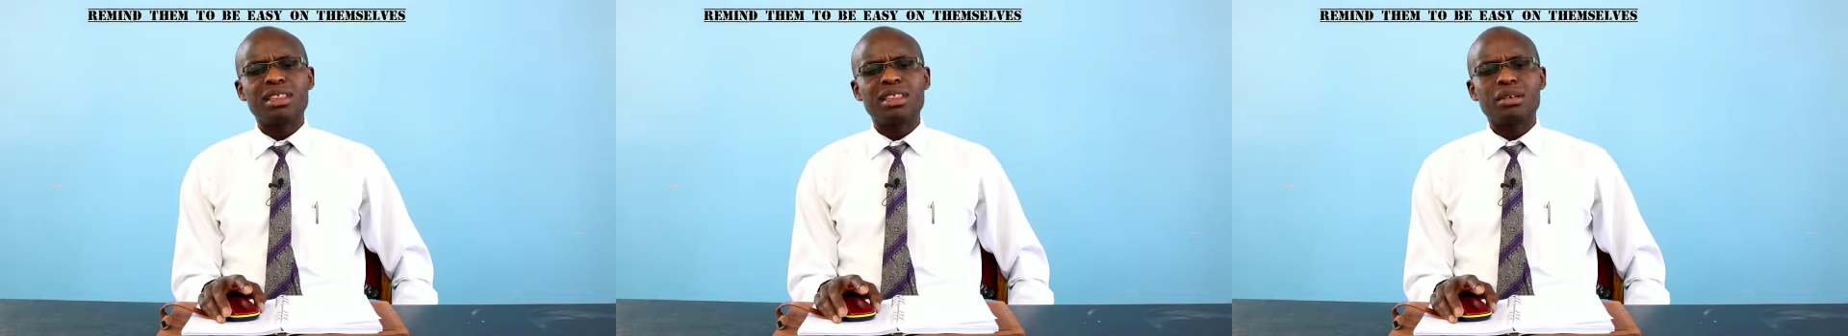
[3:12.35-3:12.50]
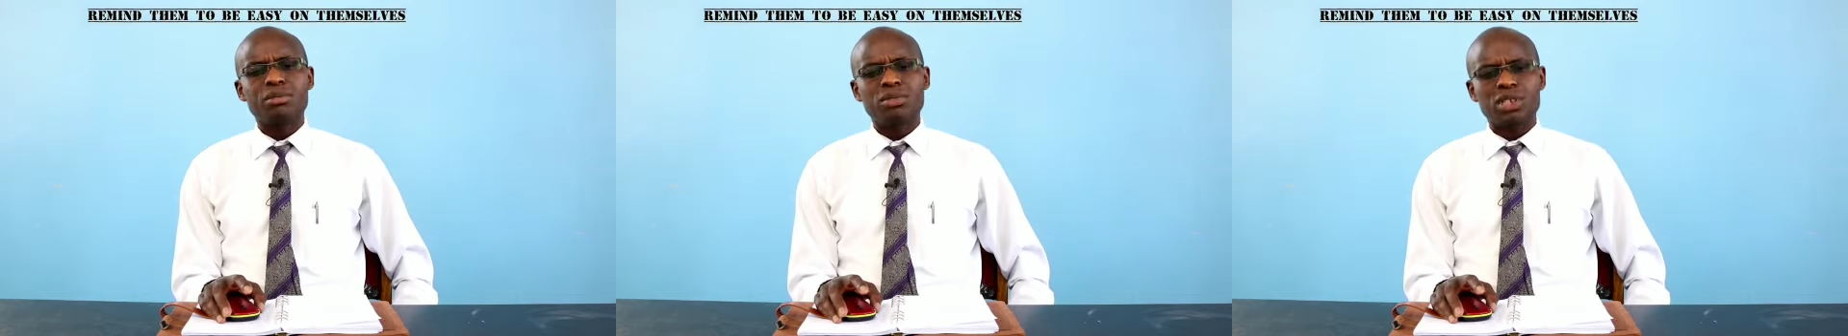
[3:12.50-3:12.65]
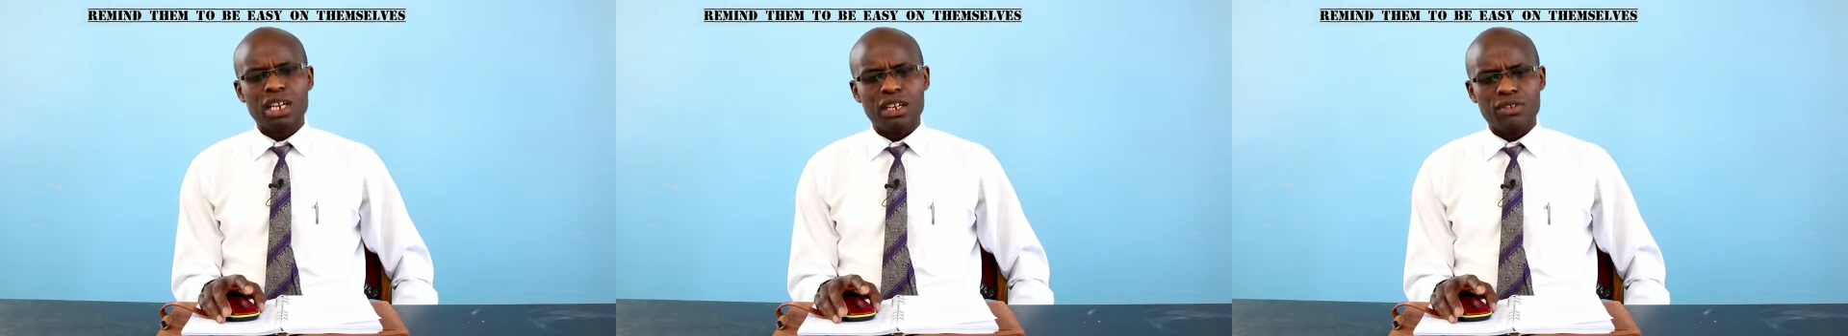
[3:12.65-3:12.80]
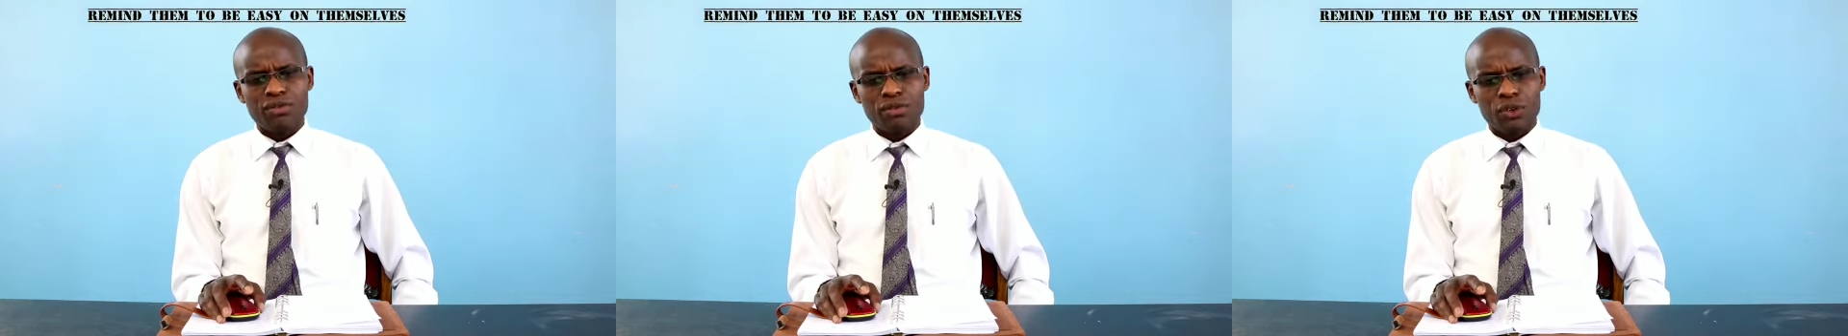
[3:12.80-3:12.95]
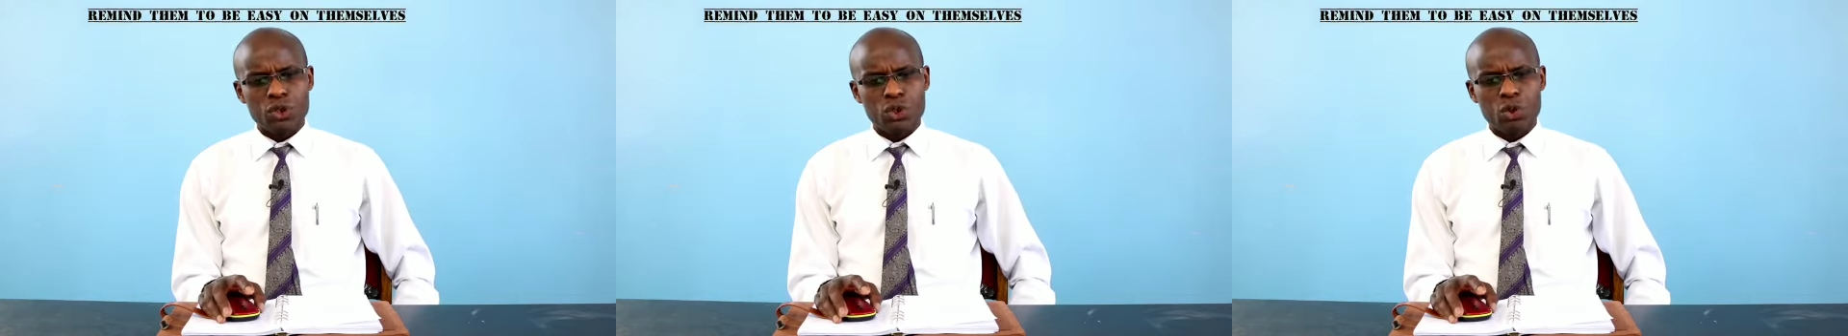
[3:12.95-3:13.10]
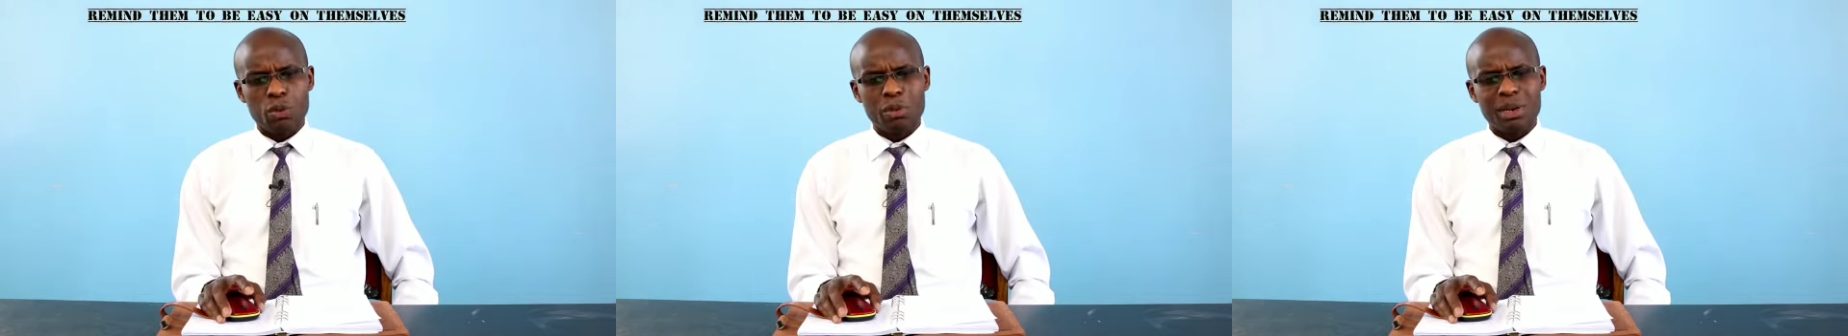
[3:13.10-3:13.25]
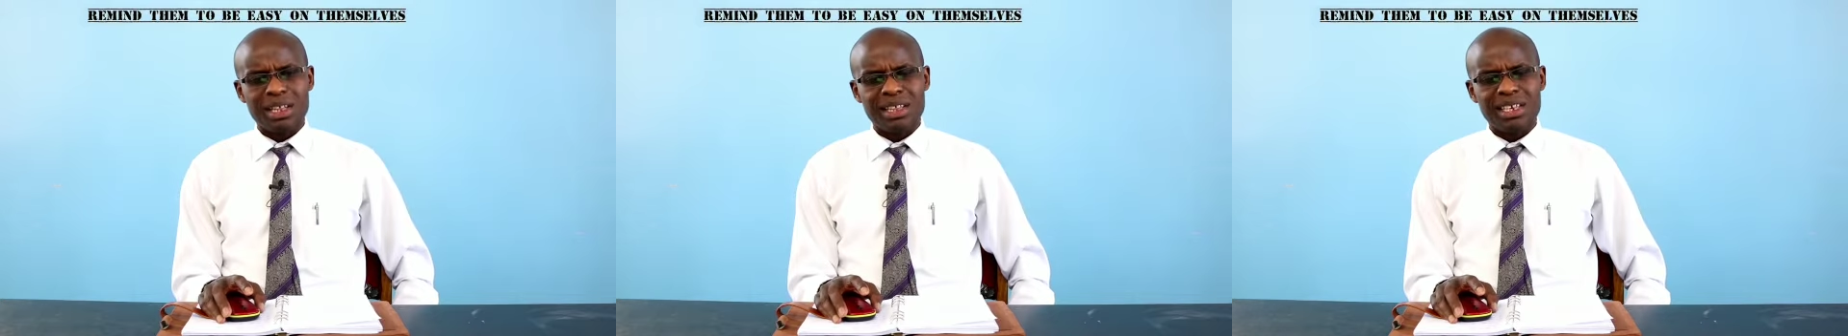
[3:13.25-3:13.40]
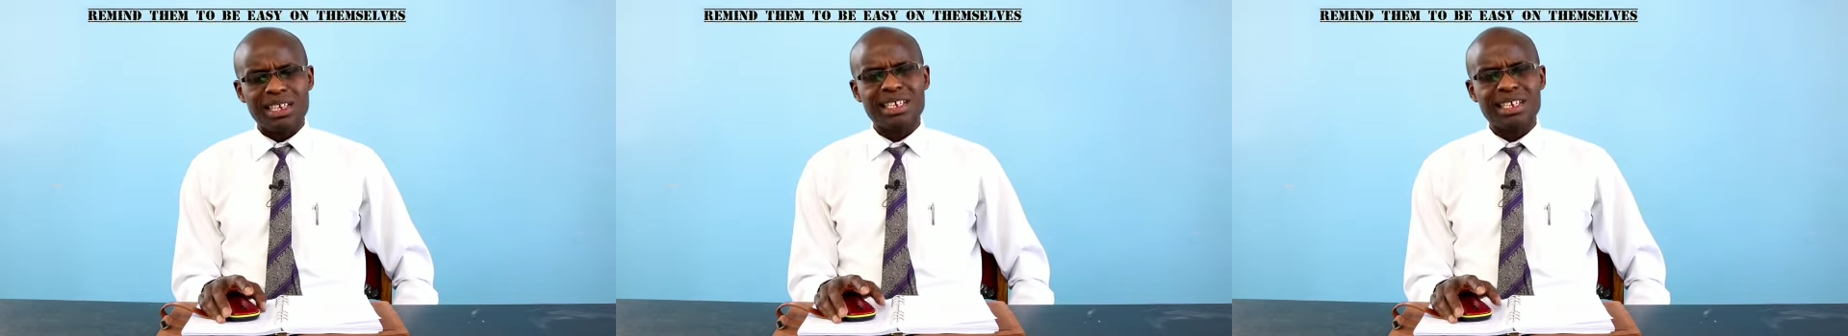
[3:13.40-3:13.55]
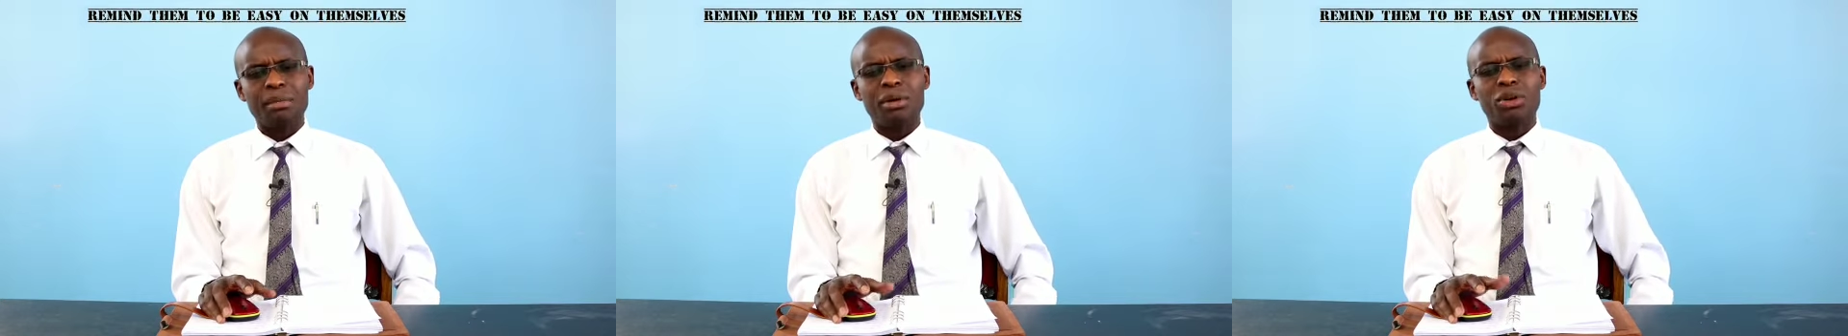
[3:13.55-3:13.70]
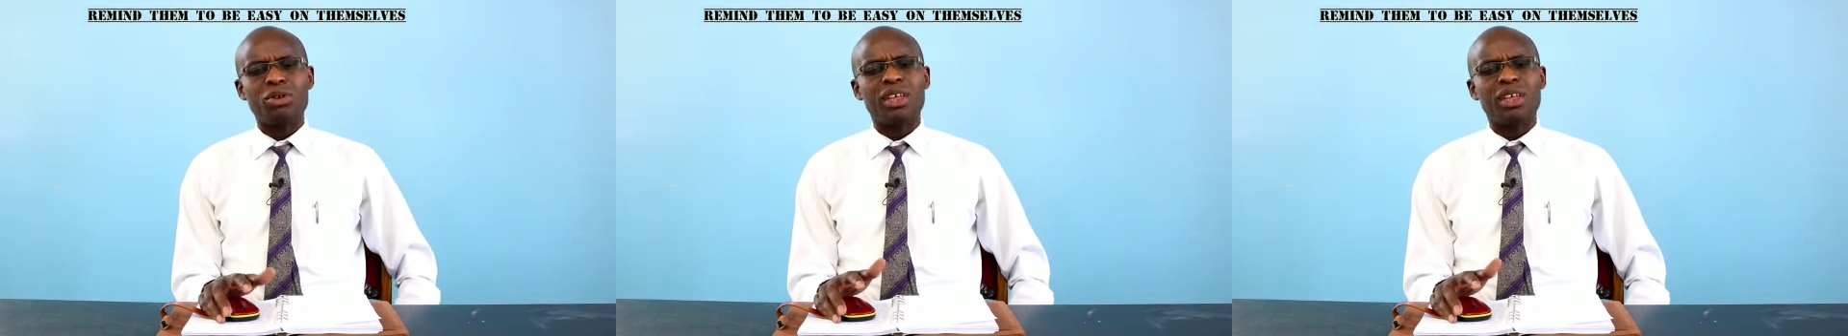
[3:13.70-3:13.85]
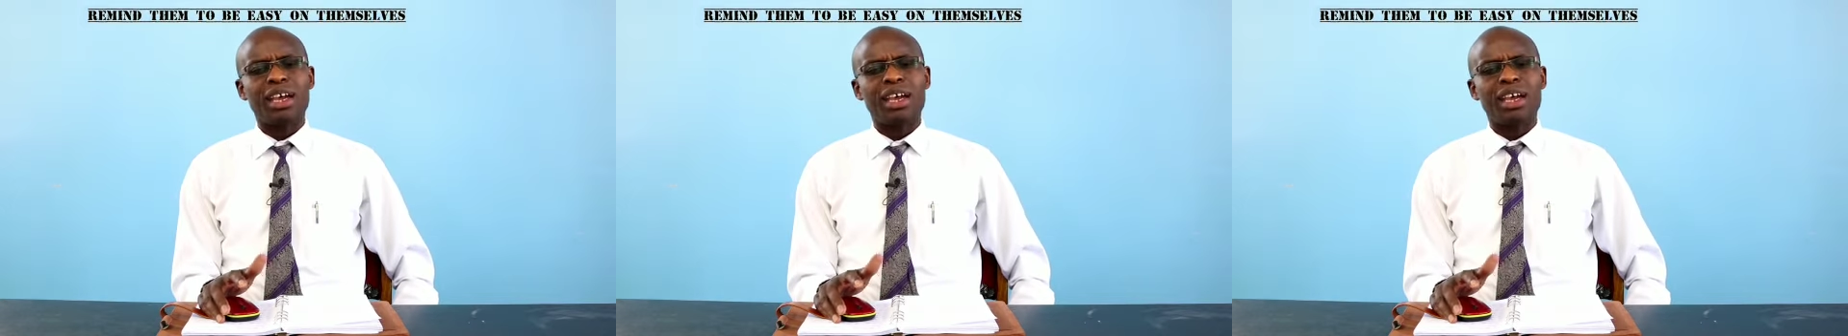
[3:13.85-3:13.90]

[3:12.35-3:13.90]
themselves for so many things about